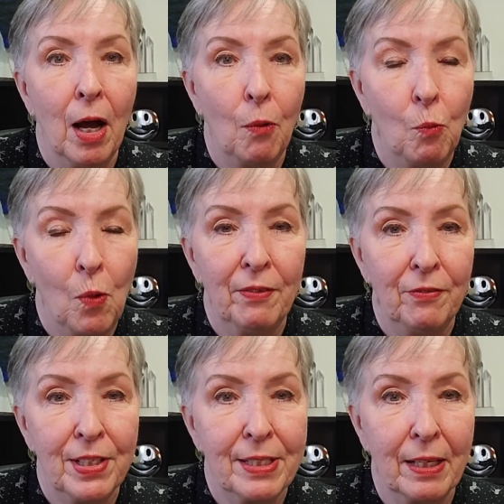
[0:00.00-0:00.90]
one
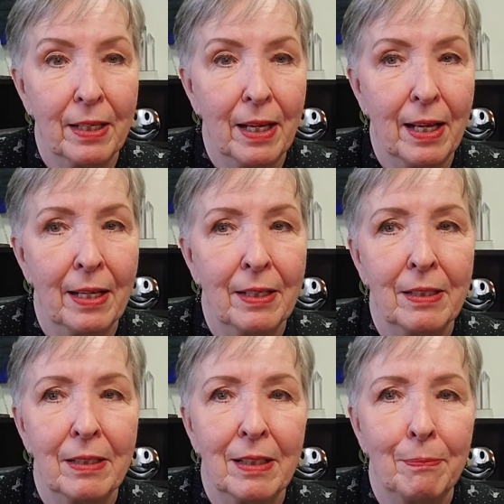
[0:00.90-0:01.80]
visit
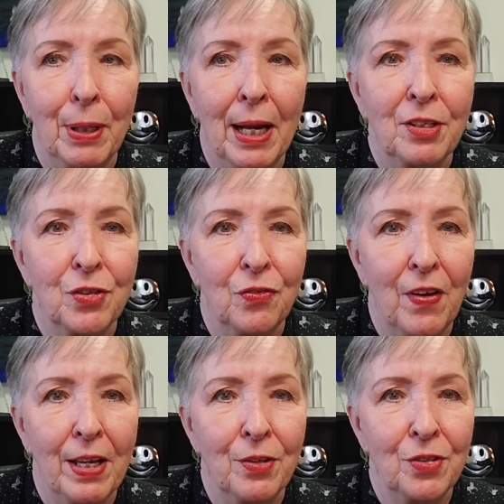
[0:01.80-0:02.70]
and the practice
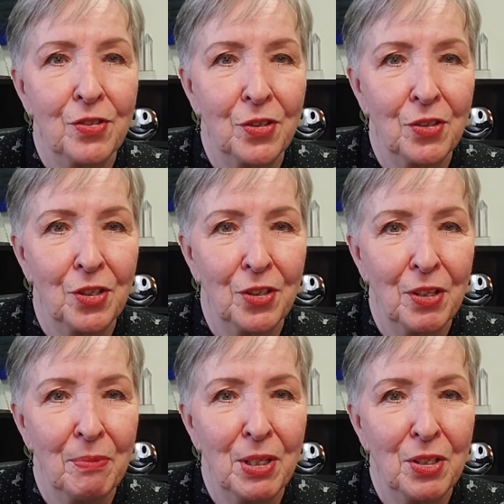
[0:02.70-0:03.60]
fails to turn
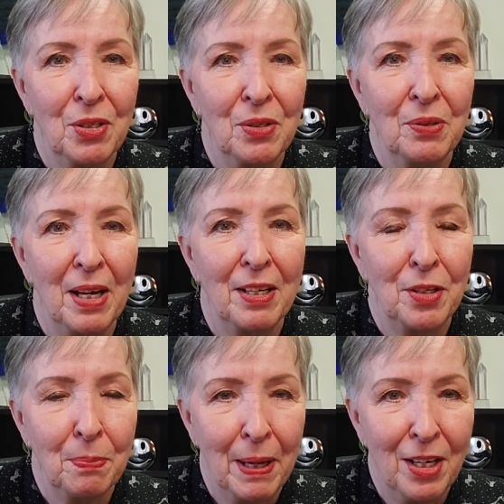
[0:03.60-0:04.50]
them into a
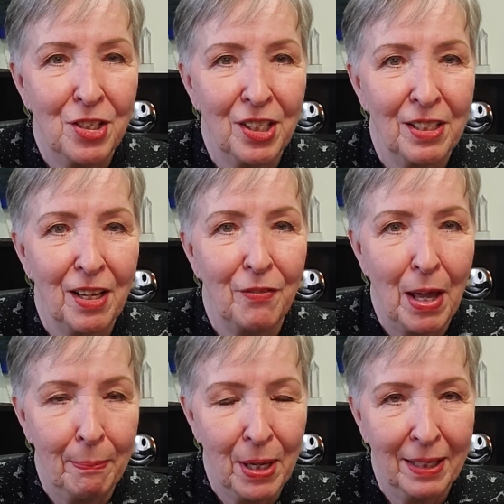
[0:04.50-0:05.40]
new patient of
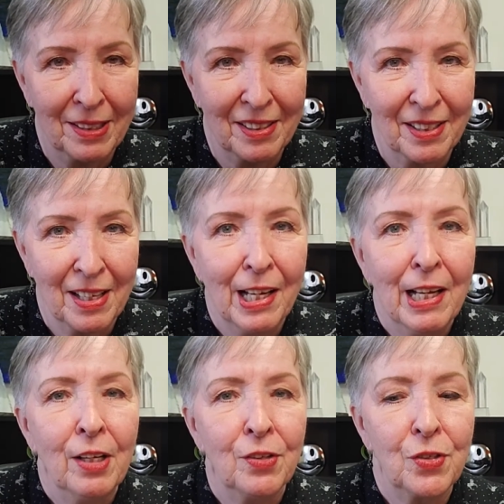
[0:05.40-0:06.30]
that practice
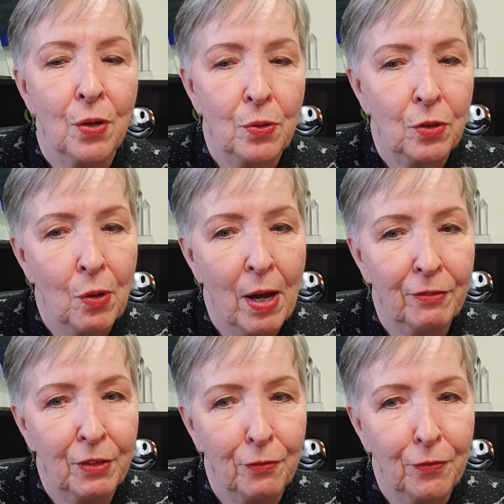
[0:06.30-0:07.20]
so you have
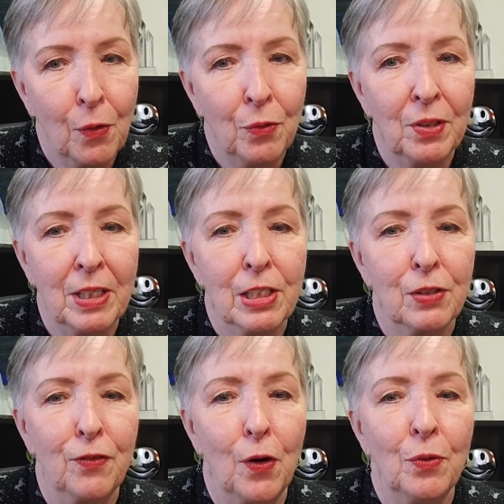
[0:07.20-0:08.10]
to phone these
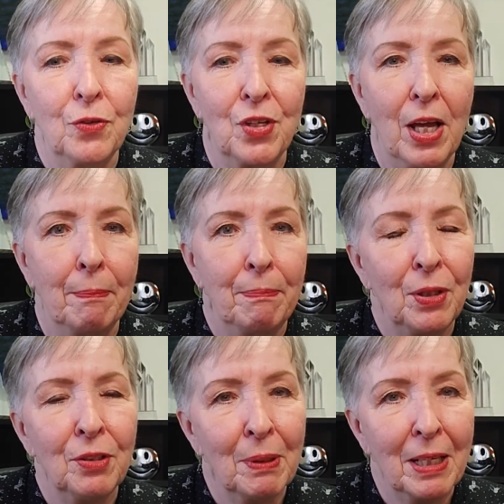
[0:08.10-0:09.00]
folks and
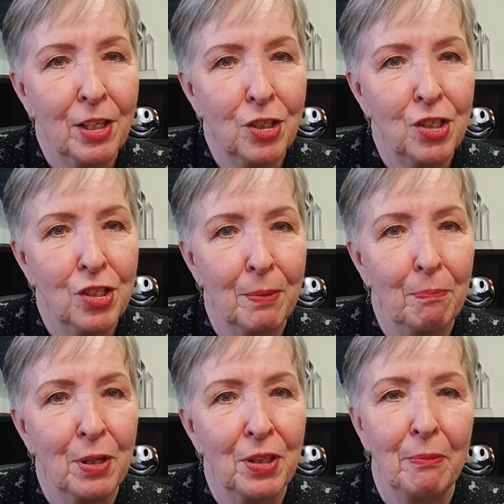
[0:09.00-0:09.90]
build a relationship
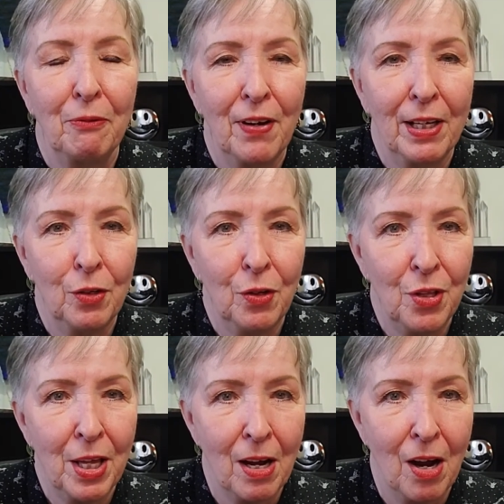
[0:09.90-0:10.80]
with them and find out who
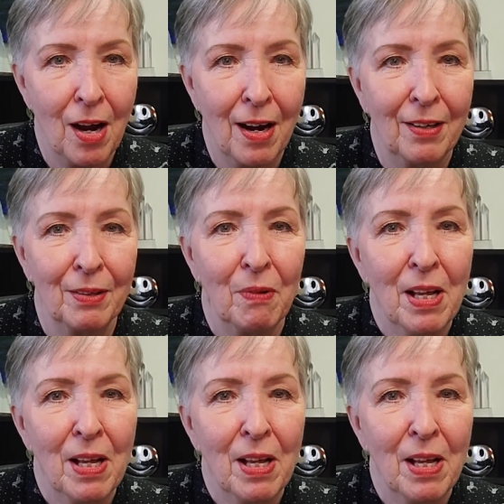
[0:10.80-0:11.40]
they are and